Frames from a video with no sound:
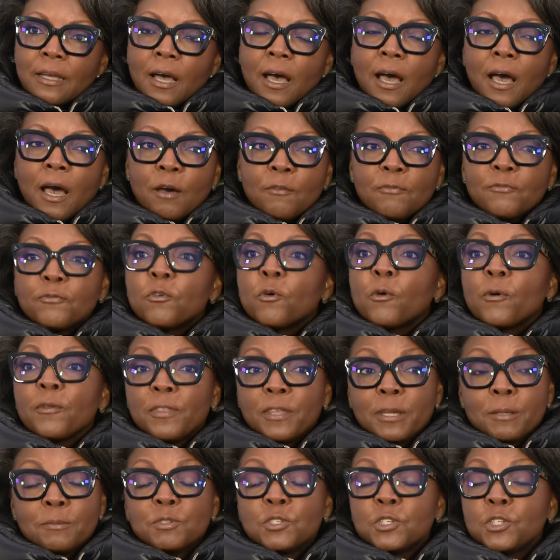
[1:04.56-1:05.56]
uh, for
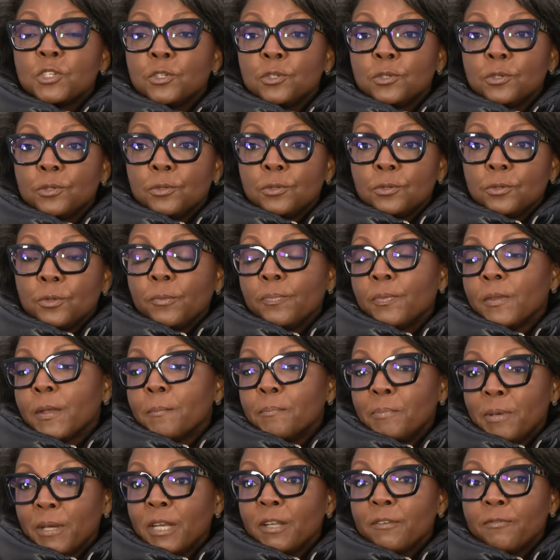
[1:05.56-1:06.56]
them to
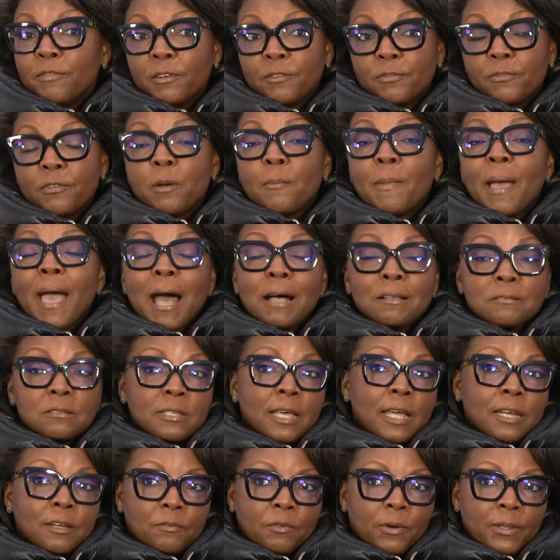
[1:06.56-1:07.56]
benefit from
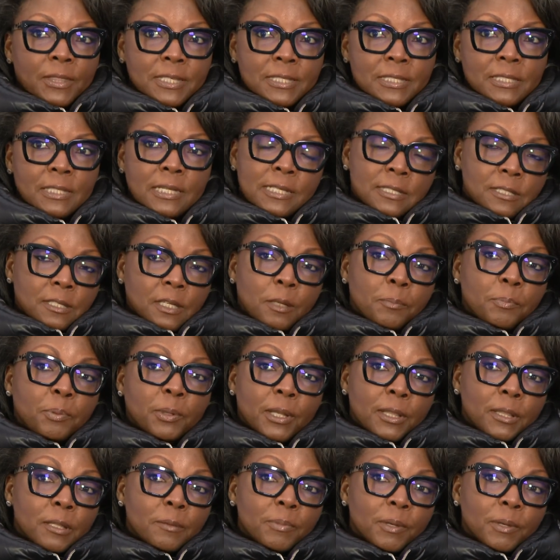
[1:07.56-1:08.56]
outside of what the city's going to put in the